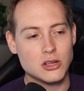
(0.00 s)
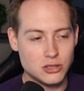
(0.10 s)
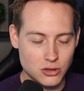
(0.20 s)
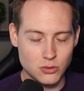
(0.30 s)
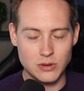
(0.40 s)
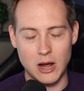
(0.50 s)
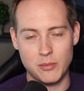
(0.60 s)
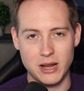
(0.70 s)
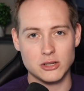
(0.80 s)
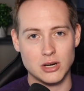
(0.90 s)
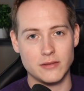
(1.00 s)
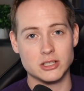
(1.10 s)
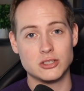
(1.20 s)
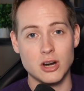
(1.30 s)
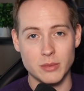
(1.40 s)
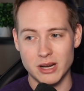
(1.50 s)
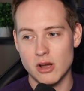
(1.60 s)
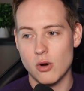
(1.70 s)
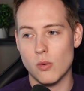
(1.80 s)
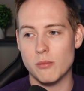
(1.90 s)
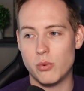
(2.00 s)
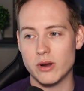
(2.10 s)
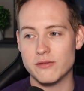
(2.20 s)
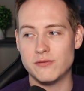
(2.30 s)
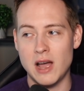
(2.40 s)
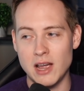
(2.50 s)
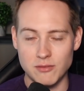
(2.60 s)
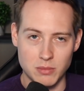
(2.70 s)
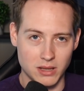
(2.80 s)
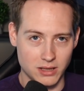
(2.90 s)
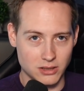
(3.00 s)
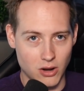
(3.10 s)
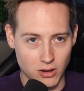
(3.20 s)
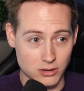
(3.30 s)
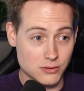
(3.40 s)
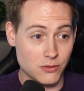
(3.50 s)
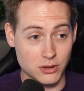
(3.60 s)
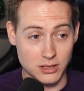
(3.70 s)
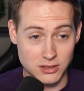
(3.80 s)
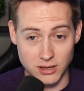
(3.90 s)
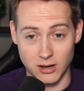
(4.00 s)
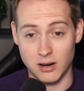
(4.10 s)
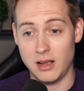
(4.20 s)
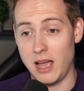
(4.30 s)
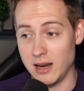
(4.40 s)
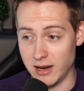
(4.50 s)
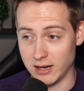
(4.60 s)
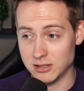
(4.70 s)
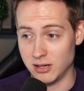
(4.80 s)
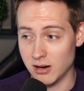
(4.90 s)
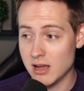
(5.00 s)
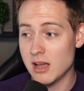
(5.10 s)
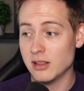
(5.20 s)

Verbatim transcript: to now paying Travis Dermott one point five million dollars for this year and next year.